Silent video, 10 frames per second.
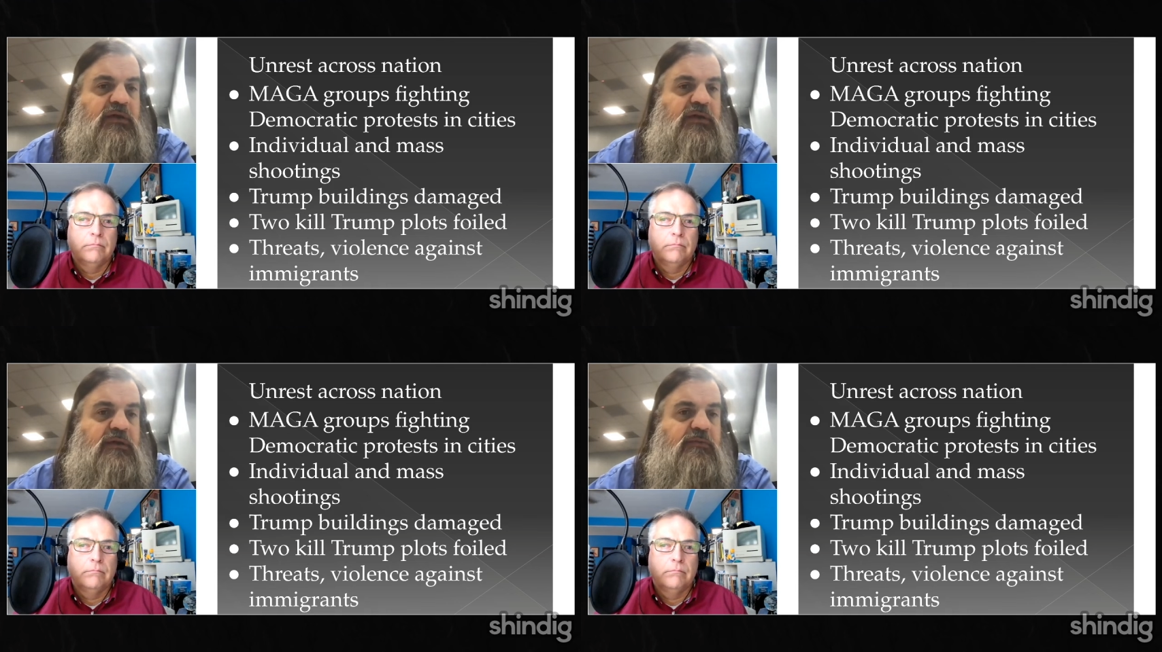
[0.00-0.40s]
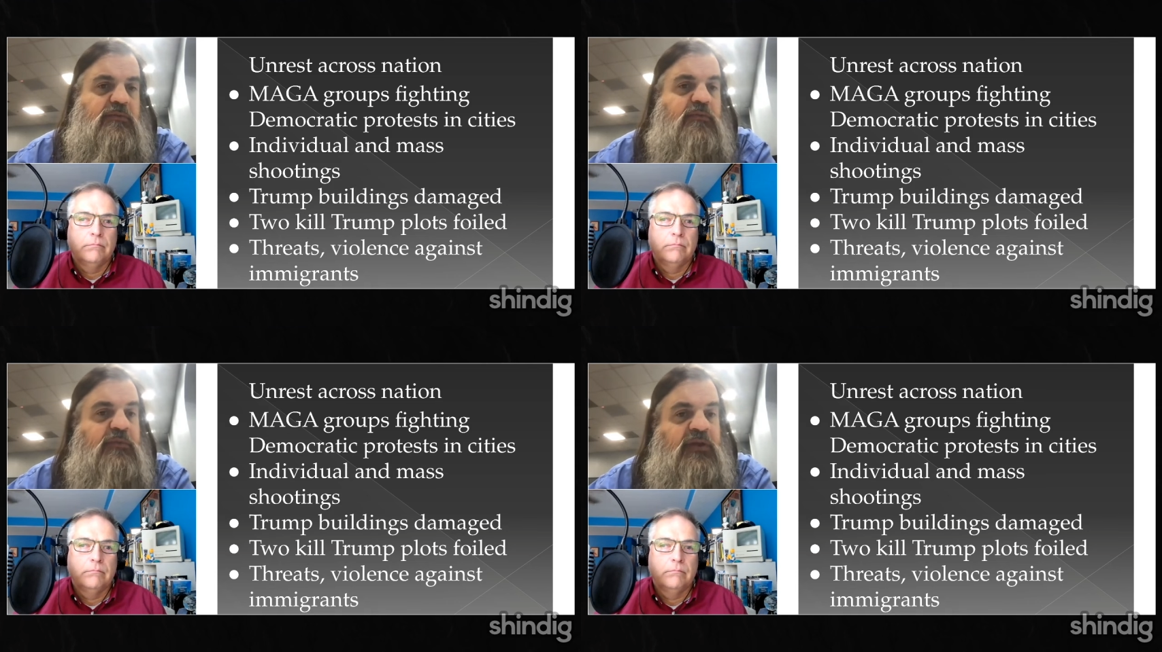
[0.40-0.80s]
Speaker 1: Um,
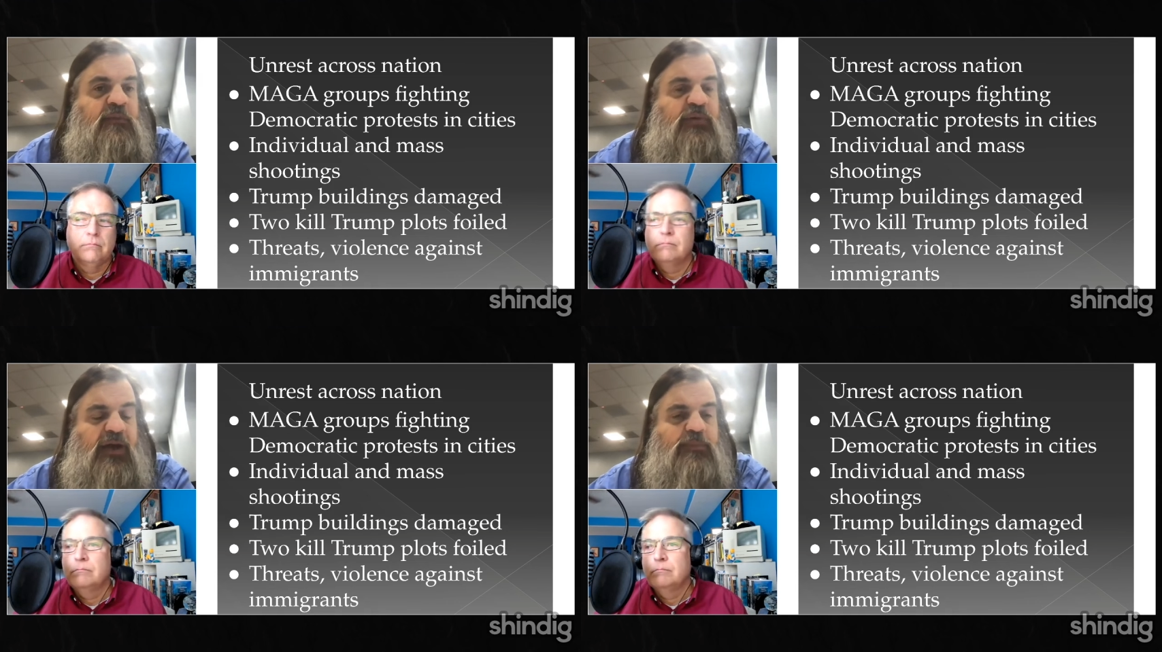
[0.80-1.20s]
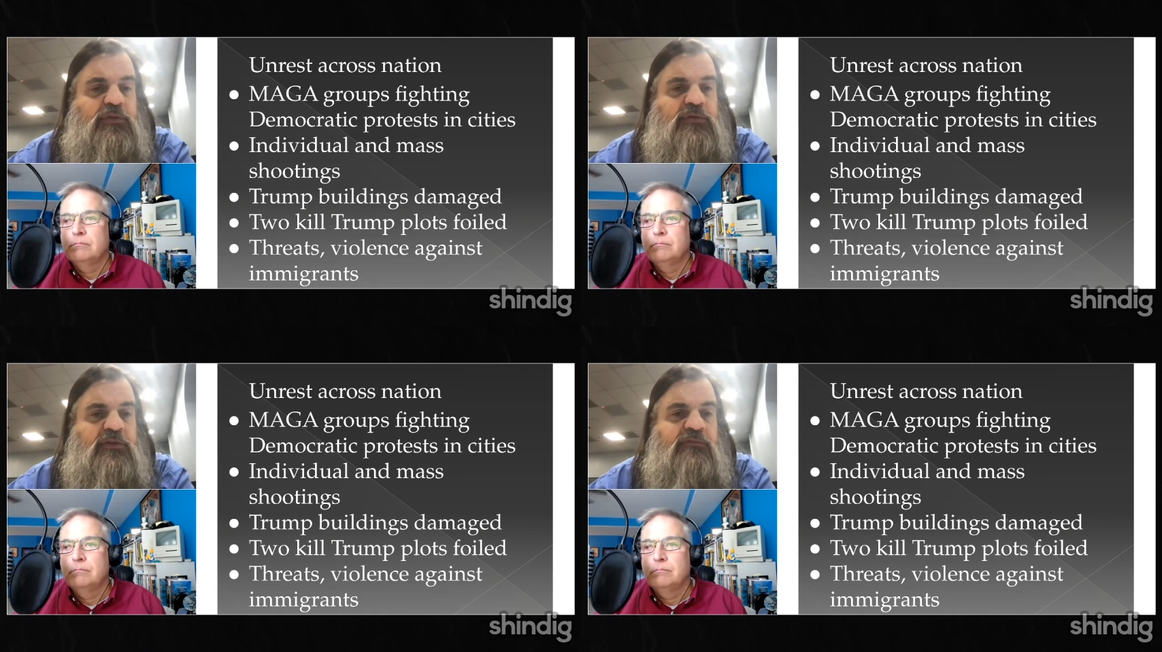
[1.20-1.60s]
in a
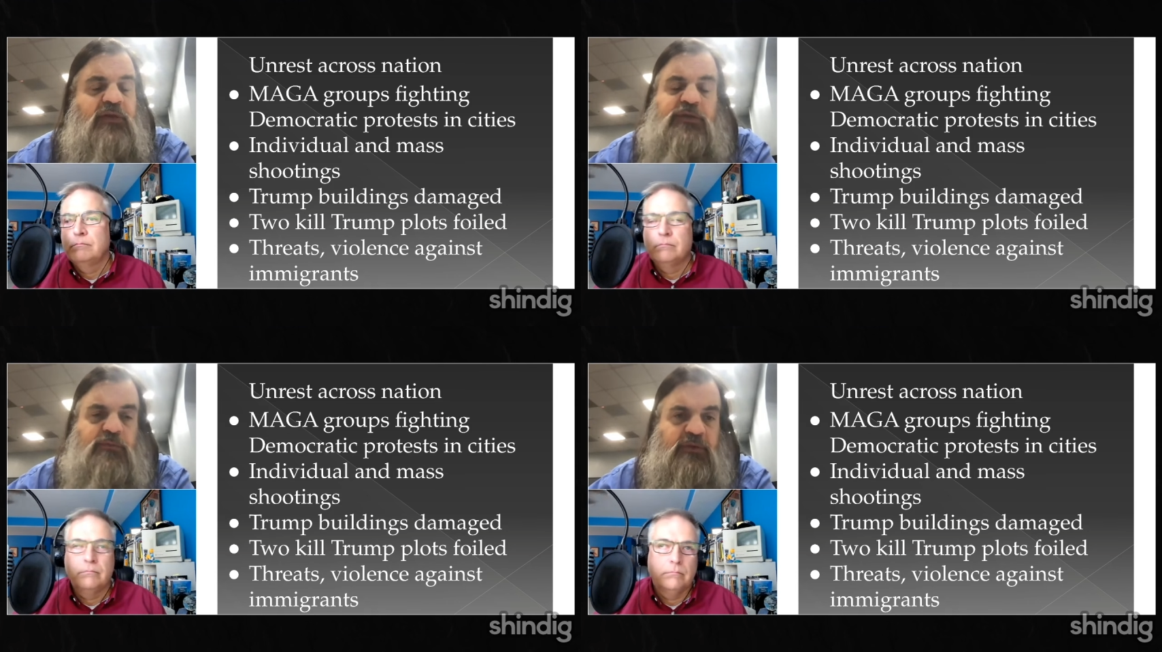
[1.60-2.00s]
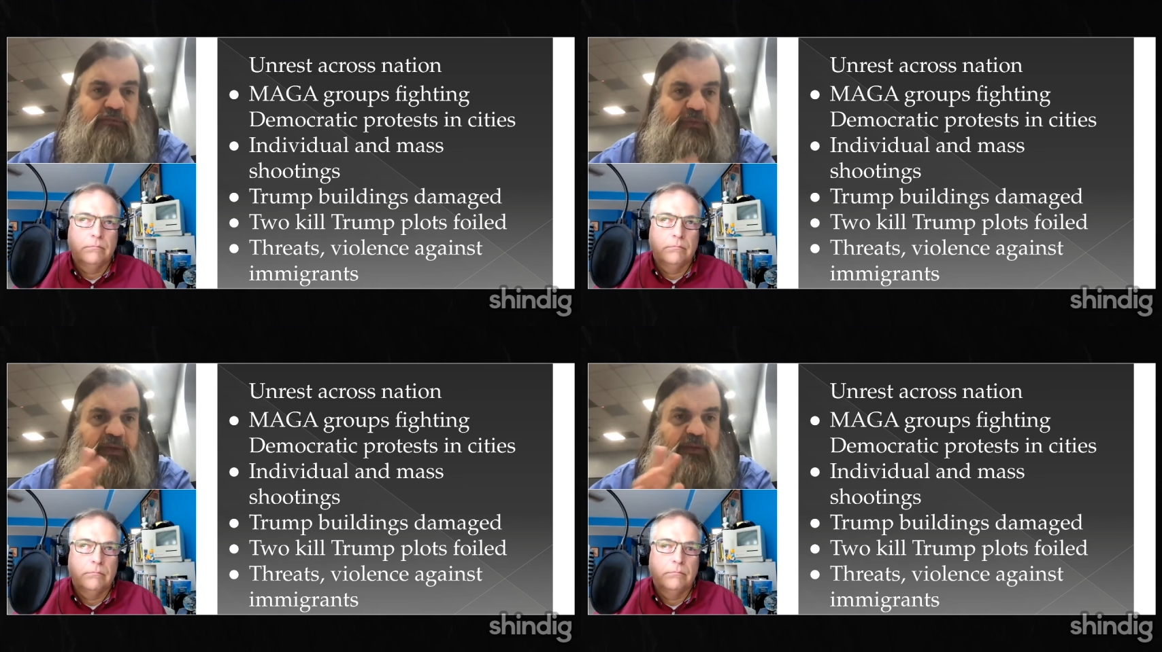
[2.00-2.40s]
popular level, I don't
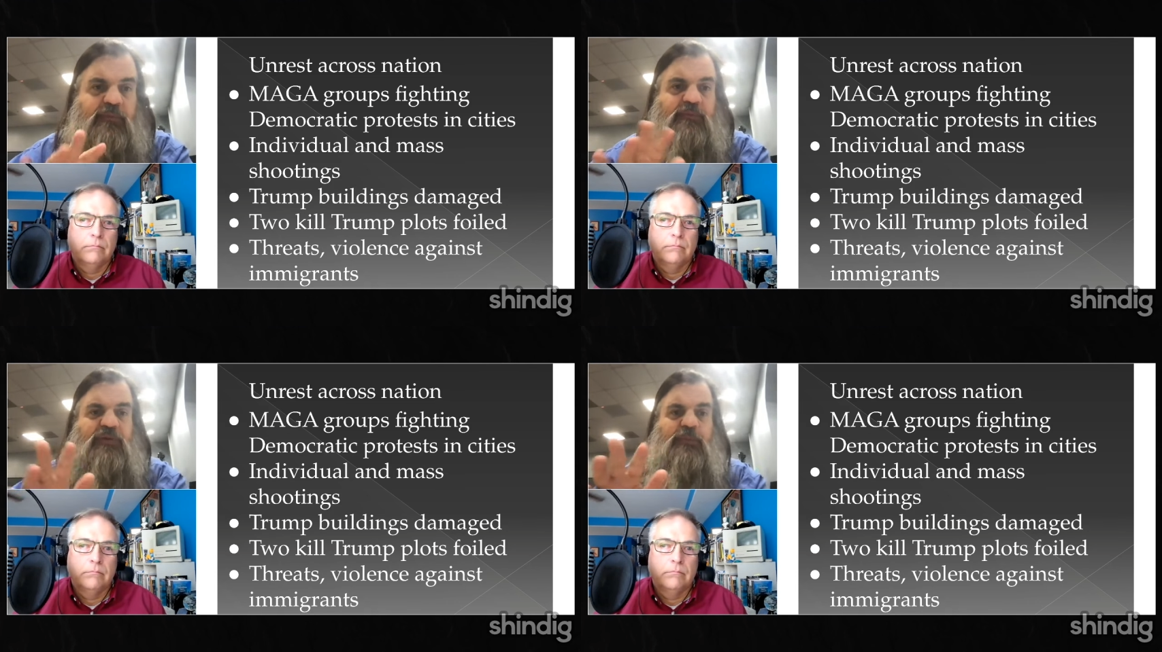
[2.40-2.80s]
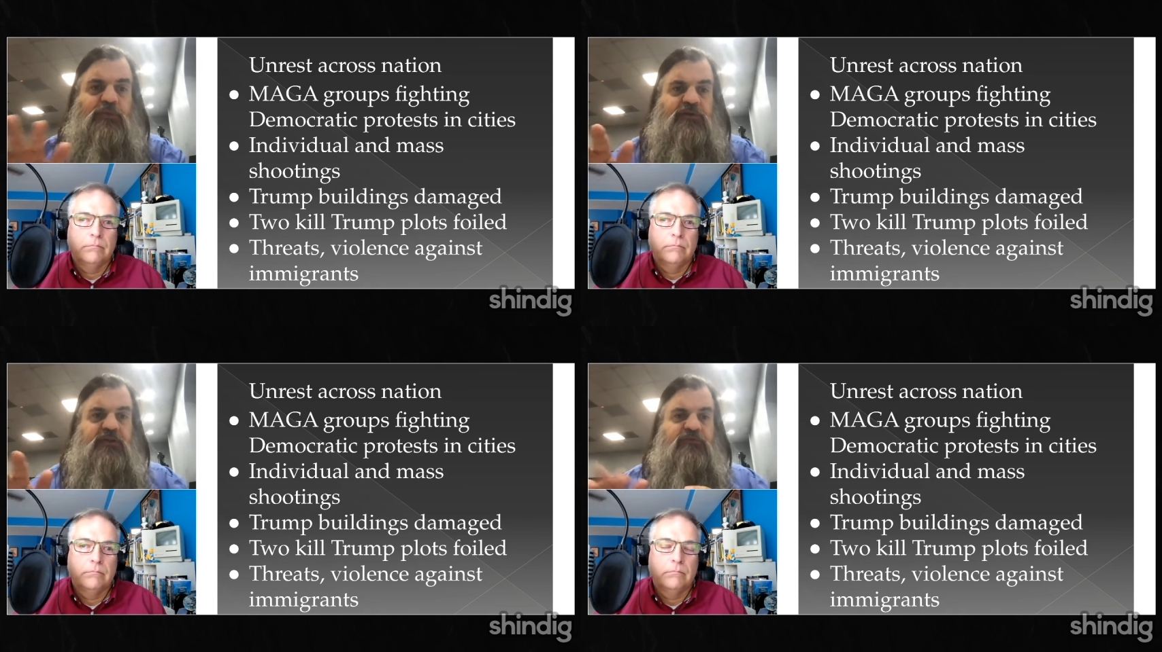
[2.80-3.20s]
mean
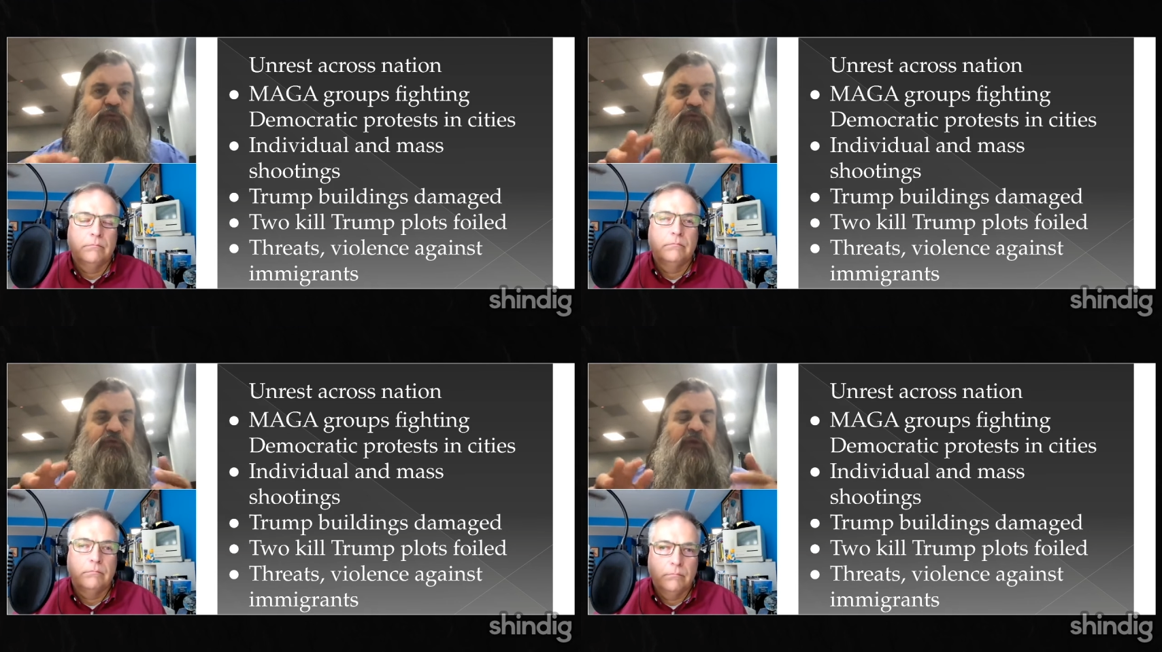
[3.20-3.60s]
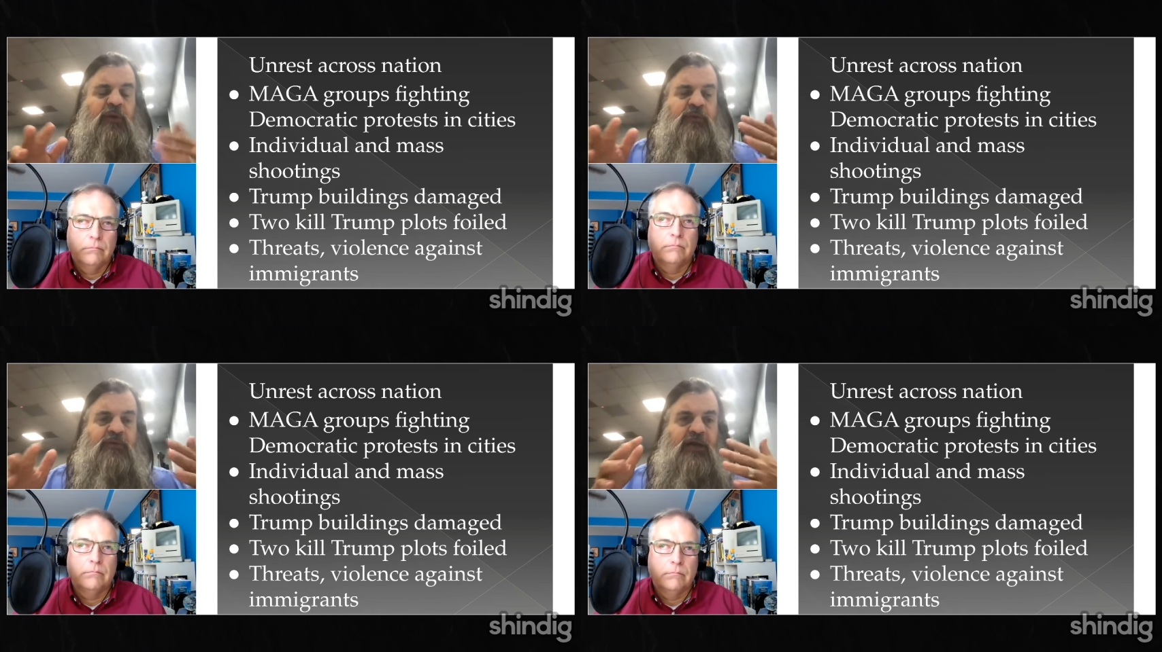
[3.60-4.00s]
popular as everyone doing I
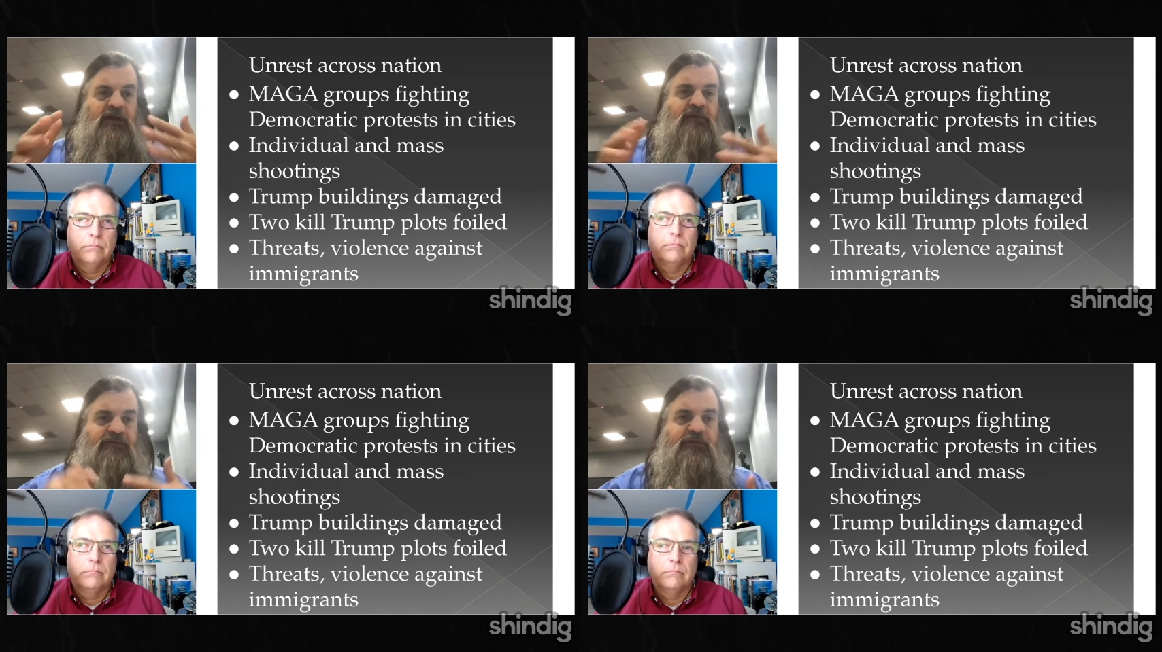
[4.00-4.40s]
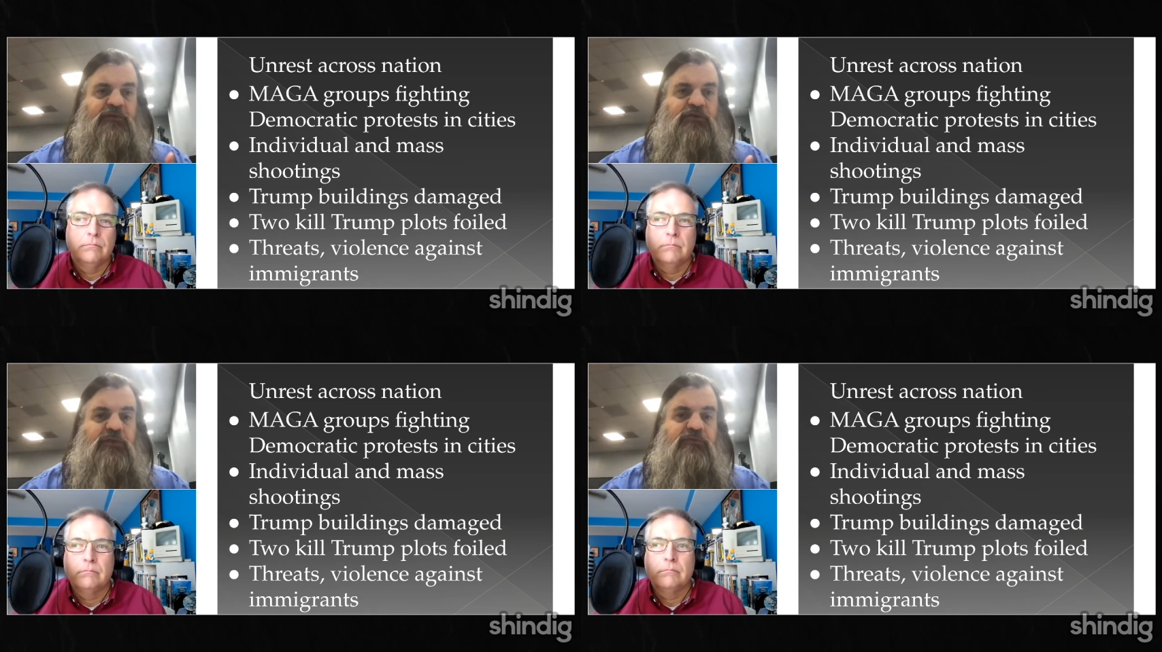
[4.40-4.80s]
mean, not an
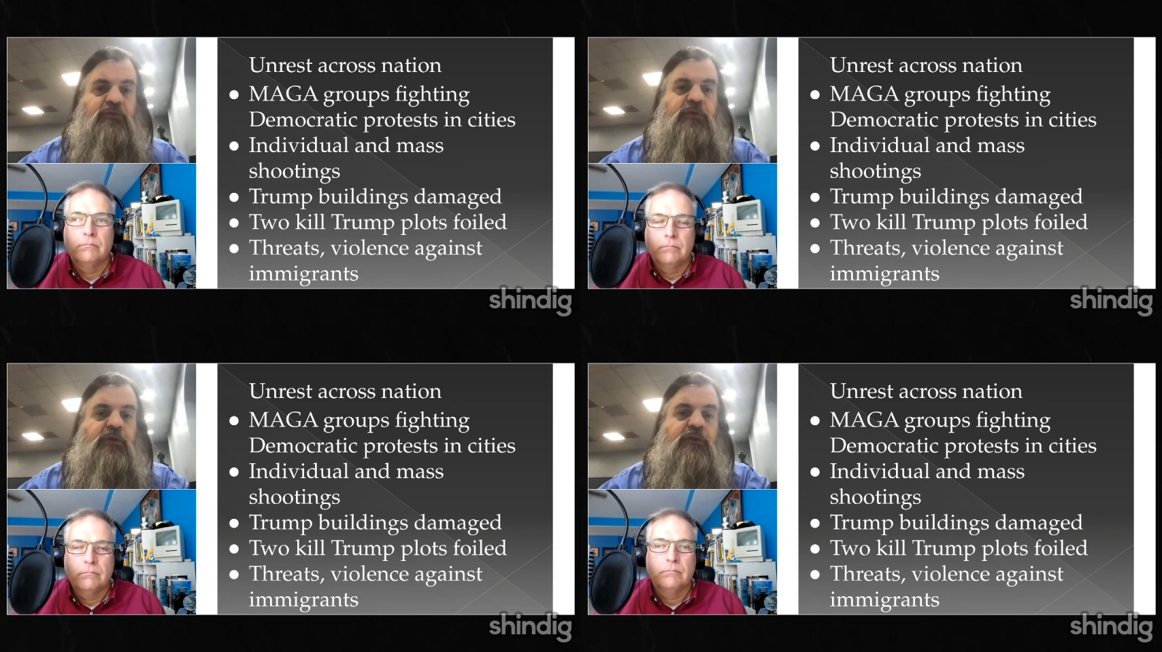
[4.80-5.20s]
official level.